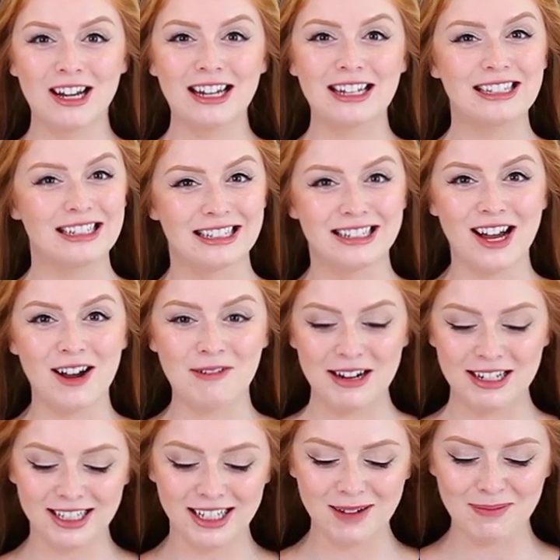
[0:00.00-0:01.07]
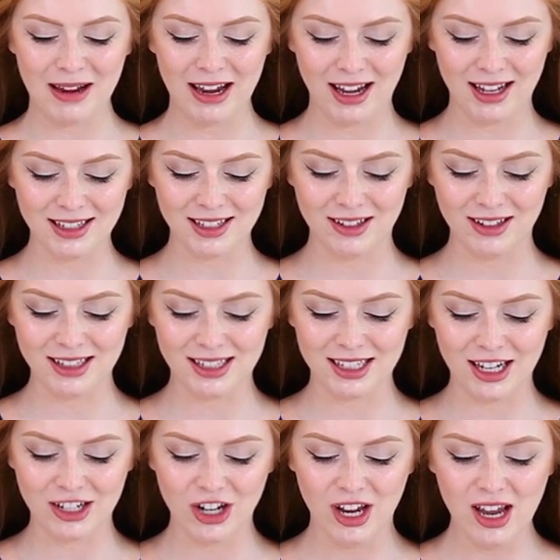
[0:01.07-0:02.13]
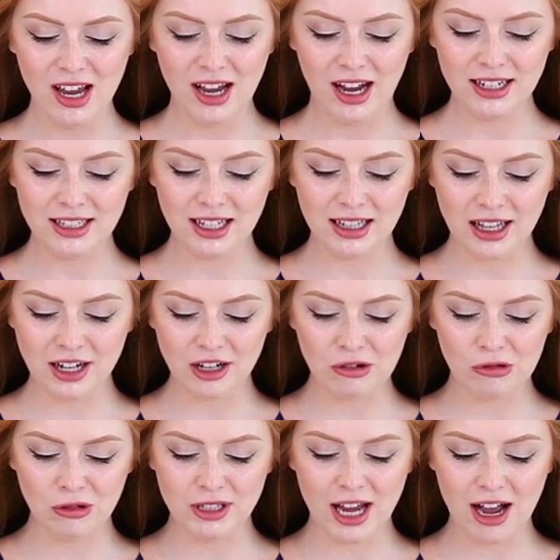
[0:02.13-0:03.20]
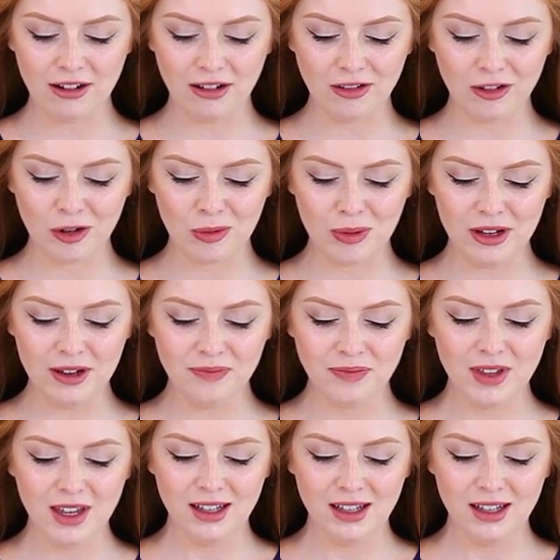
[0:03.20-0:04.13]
I could not wait to get my hands on this dish. I did let it cool down a little bit.